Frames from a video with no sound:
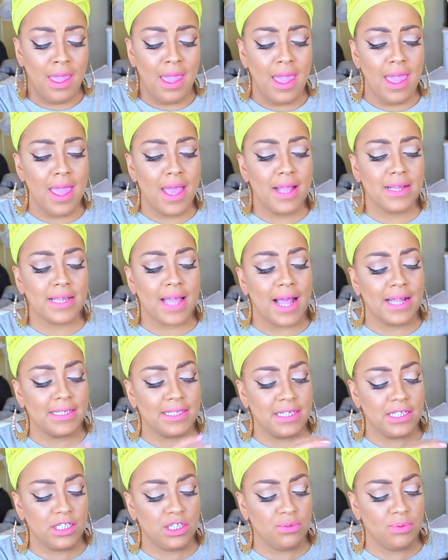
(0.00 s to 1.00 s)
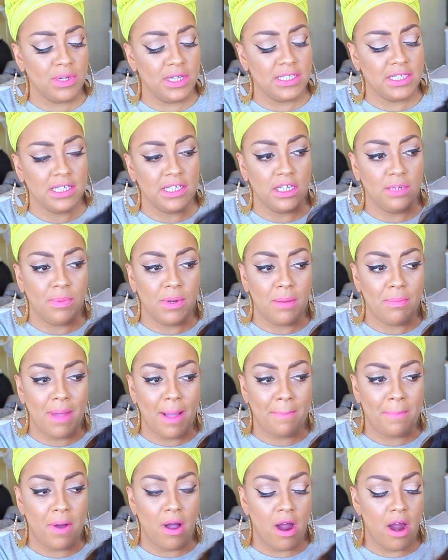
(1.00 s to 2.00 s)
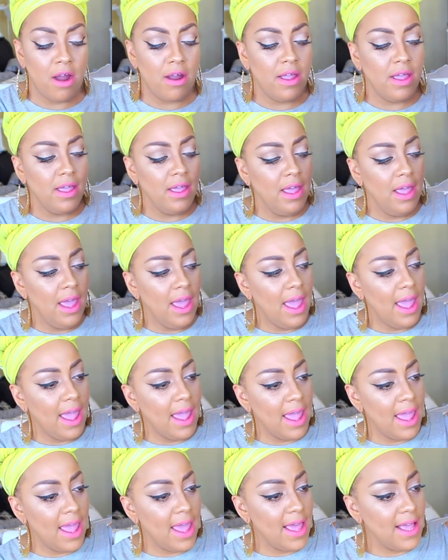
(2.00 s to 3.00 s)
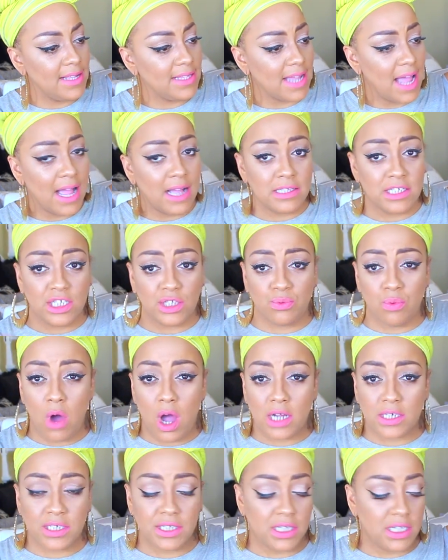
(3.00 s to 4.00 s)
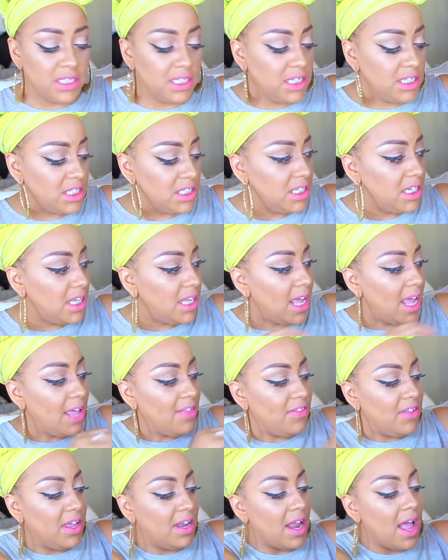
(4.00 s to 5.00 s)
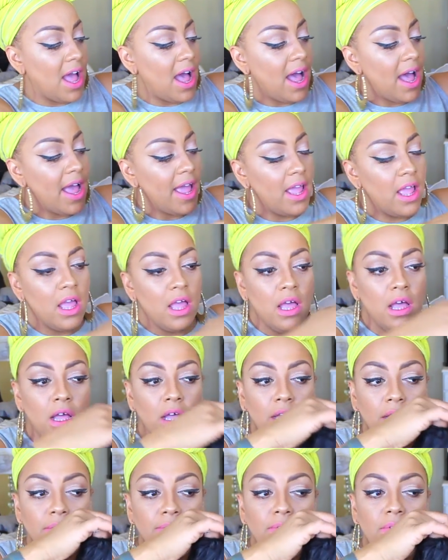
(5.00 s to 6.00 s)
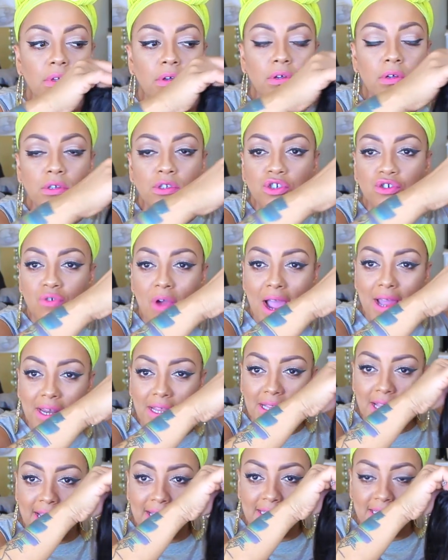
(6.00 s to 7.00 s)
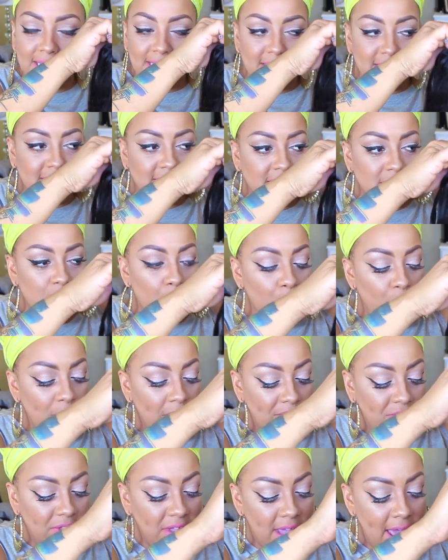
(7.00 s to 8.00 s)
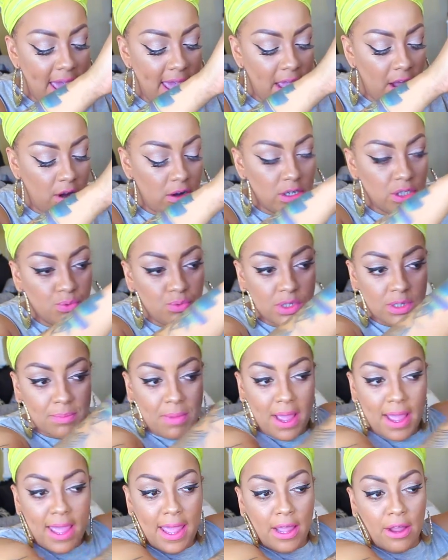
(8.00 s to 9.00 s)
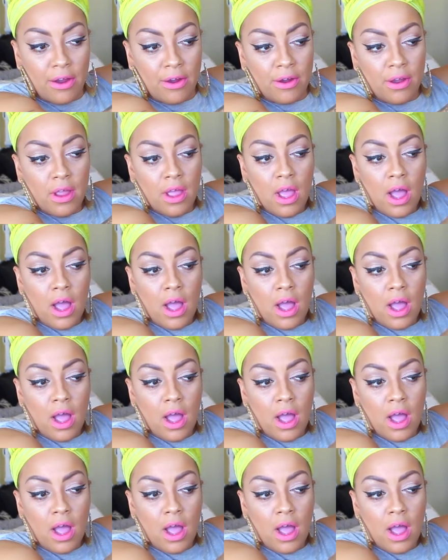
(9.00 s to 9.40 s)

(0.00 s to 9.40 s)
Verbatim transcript: and I did tweeze a little bit of my part, and I just washed and conditioned it, and then I dried it like this with the hangers, with my hanger.